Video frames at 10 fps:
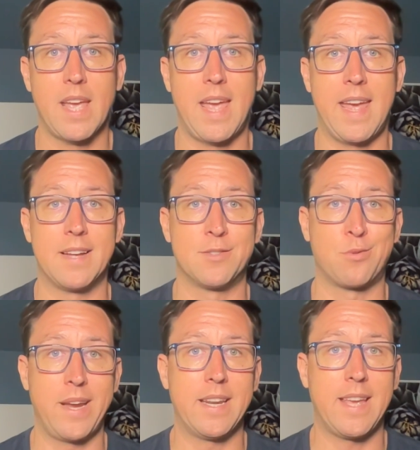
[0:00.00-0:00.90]
and
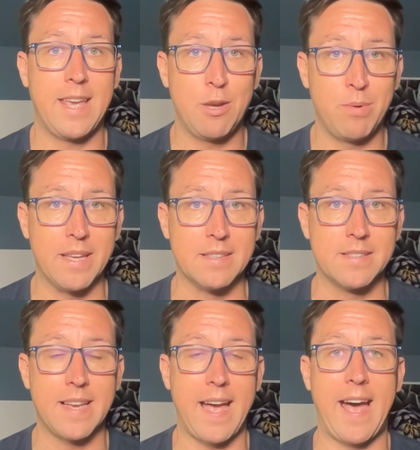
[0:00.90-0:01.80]
green
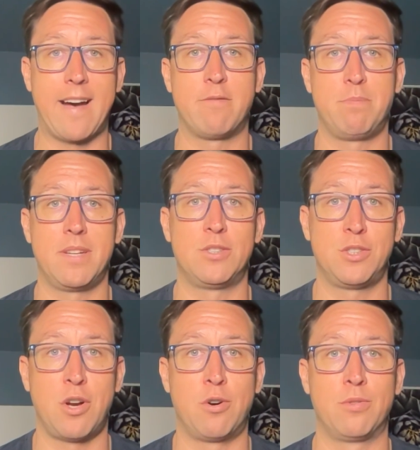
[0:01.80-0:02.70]
kiwis have been
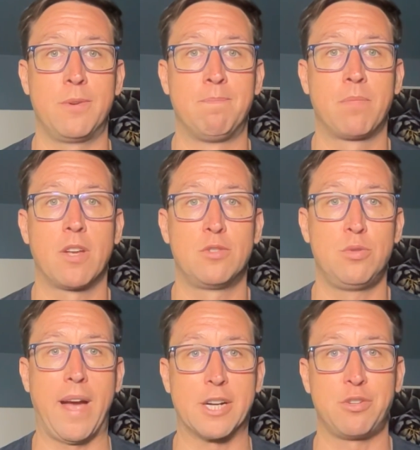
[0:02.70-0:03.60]
shown
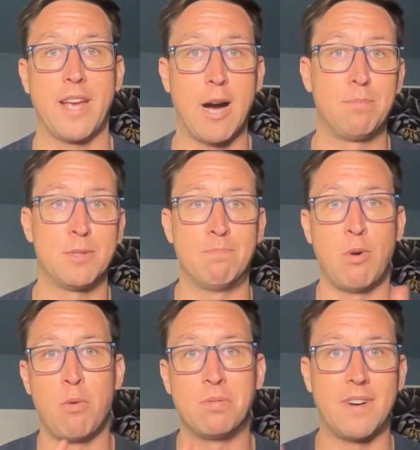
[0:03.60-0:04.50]
to actually help to
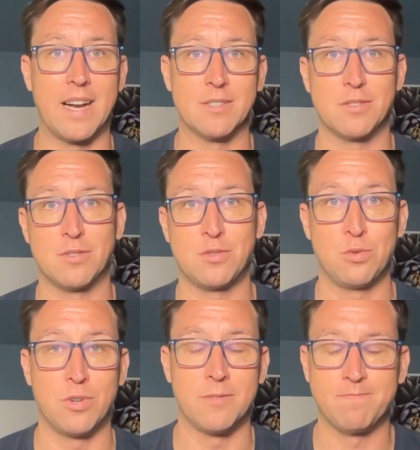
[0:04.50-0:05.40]
mobilize
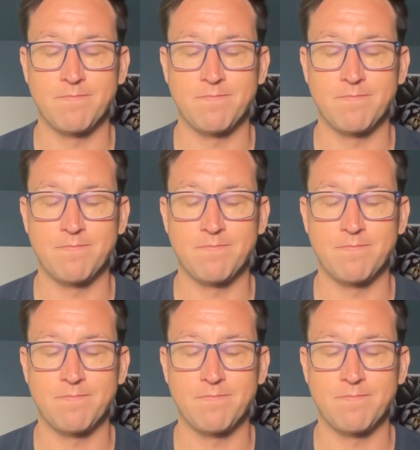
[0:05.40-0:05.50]
stool.